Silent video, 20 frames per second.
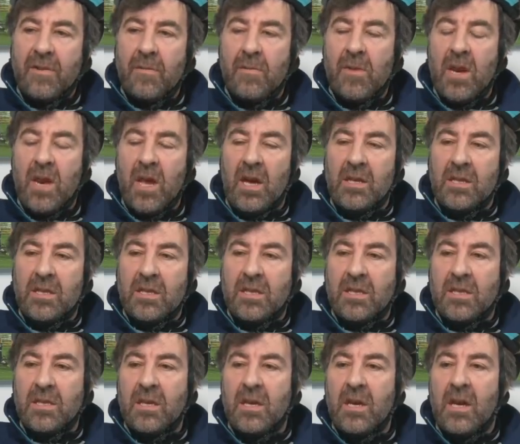from the
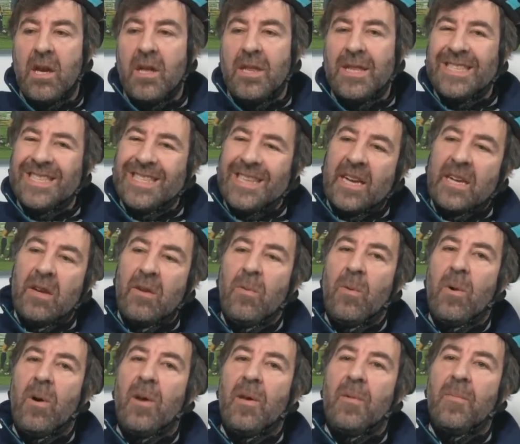list. Mm-hmm. The second
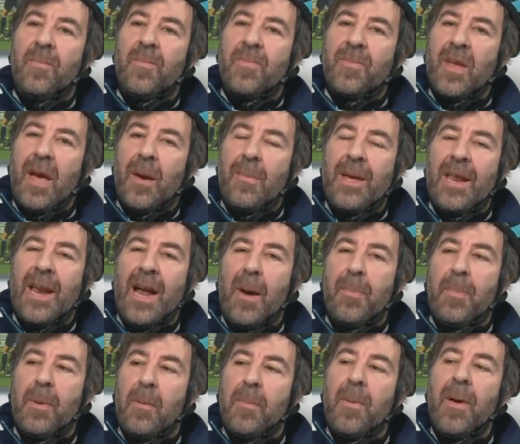one, I mean,
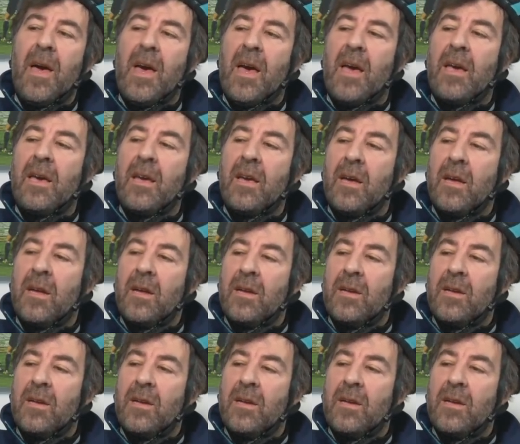Apple Pay.